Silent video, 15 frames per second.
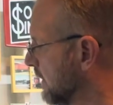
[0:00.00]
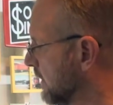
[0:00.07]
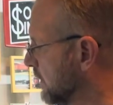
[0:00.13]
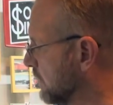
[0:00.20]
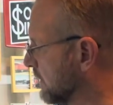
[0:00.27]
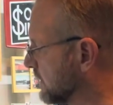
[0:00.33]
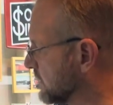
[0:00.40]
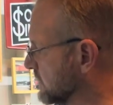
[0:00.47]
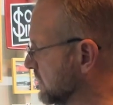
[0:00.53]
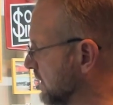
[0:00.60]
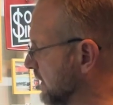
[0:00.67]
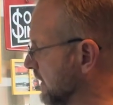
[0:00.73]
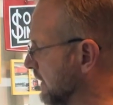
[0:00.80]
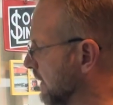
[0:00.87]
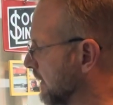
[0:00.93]
you can
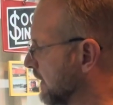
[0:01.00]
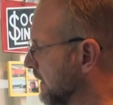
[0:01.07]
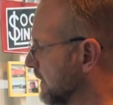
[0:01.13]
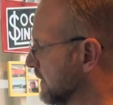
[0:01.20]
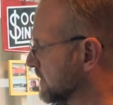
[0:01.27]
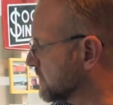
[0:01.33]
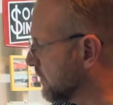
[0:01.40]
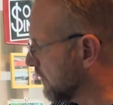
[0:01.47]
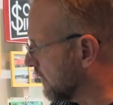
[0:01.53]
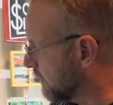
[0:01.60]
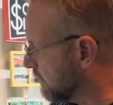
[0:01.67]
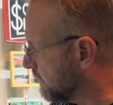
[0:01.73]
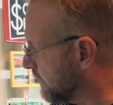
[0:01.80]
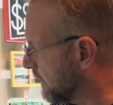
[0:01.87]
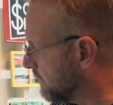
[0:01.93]
see sort
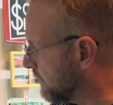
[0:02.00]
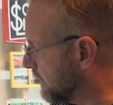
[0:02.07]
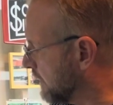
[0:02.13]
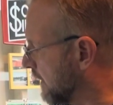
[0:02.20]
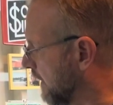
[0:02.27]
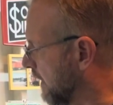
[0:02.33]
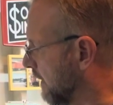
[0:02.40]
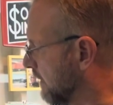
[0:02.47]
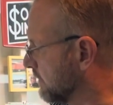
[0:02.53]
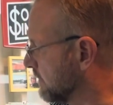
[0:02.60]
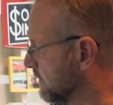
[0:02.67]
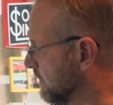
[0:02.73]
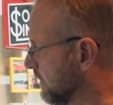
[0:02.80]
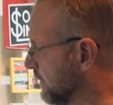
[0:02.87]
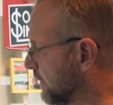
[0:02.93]
of
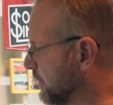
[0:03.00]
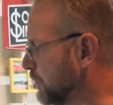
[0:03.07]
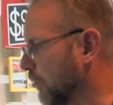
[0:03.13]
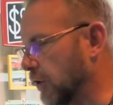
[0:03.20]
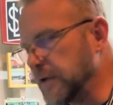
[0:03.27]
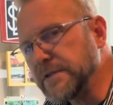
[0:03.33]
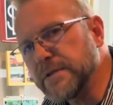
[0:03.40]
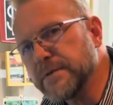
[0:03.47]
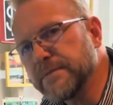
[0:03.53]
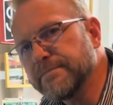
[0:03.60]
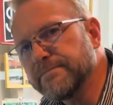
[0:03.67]
the dirt,